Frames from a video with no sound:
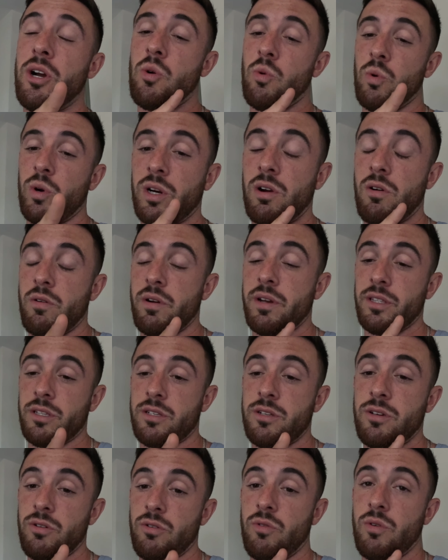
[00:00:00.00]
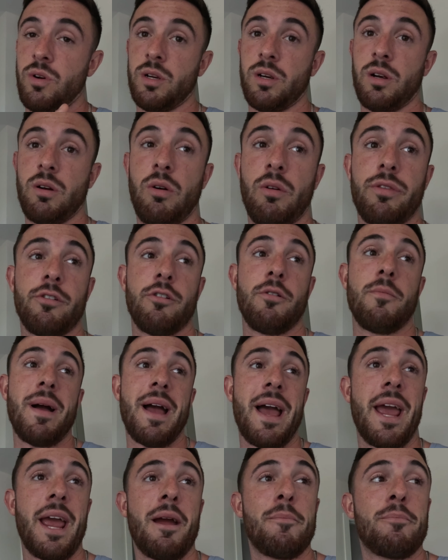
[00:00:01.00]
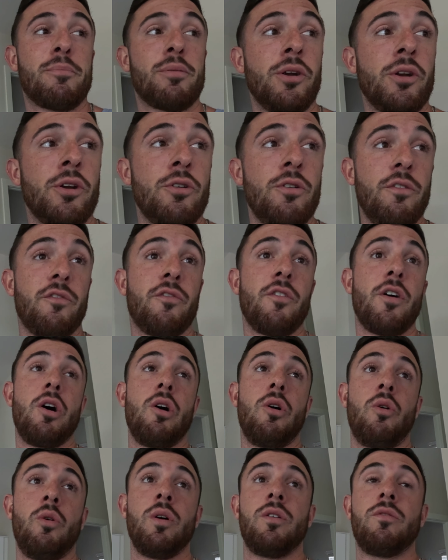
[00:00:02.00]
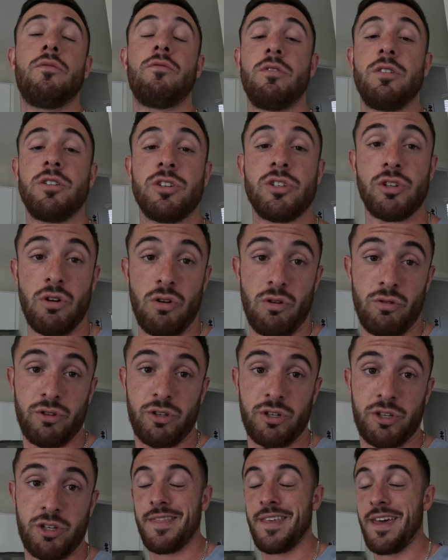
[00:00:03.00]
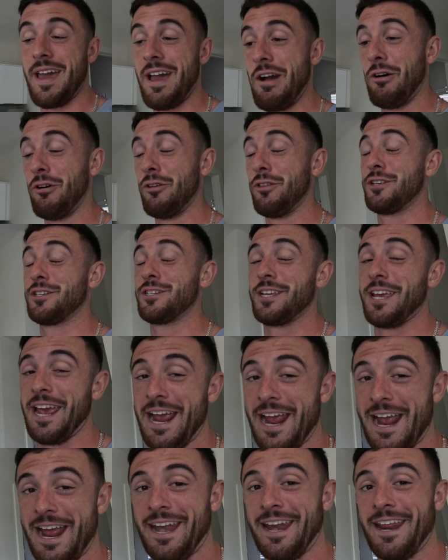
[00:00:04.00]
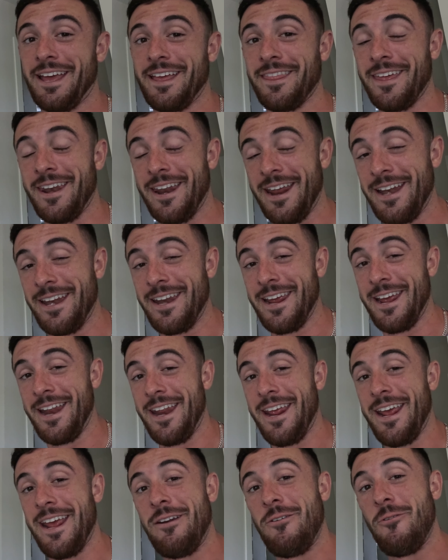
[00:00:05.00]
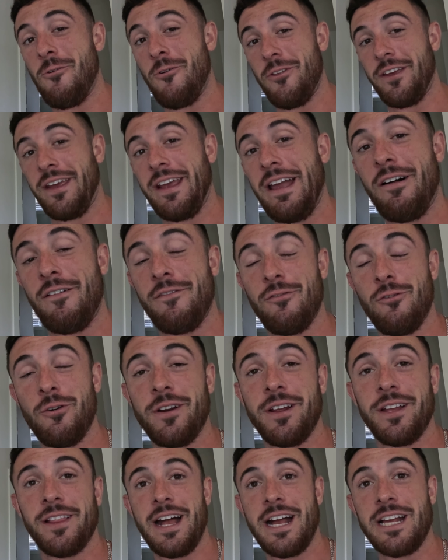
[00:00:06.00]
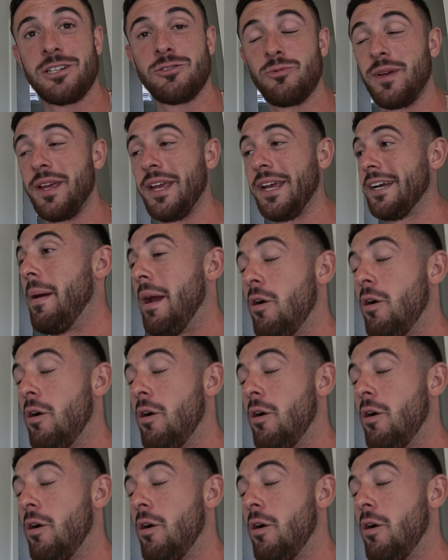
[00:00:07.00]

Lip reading: we're going to go through my Pronuvo results, the health scan that I did in Northern California last week.